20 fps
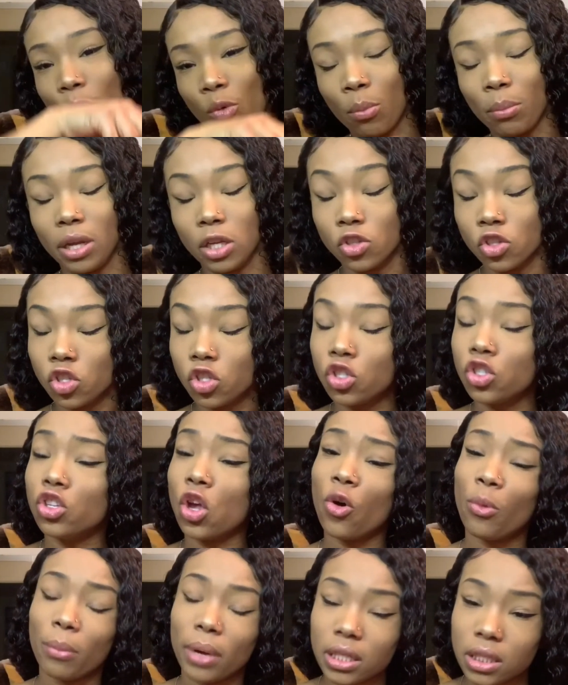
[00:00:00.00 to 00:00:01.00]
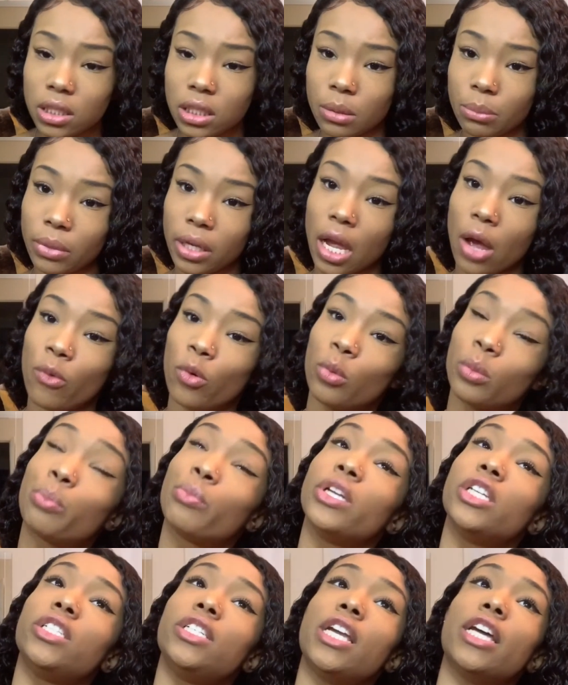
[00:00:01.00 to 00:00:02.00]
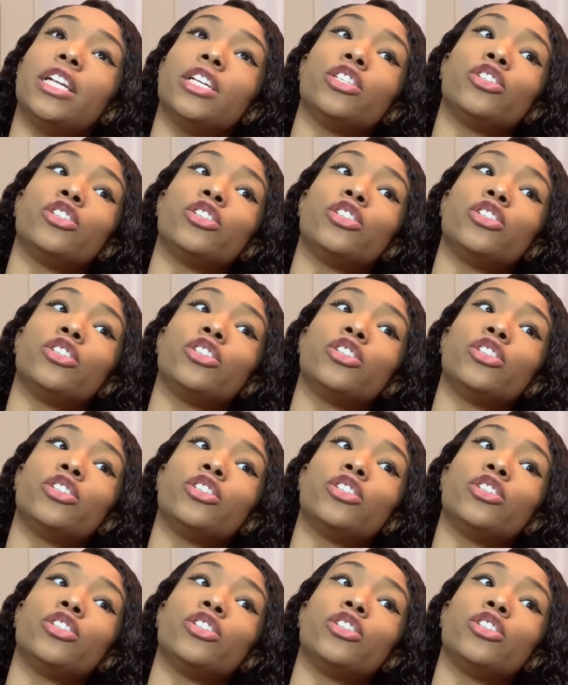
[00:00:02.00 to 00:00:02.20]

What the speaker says: That would mean so much to me. I would appreciate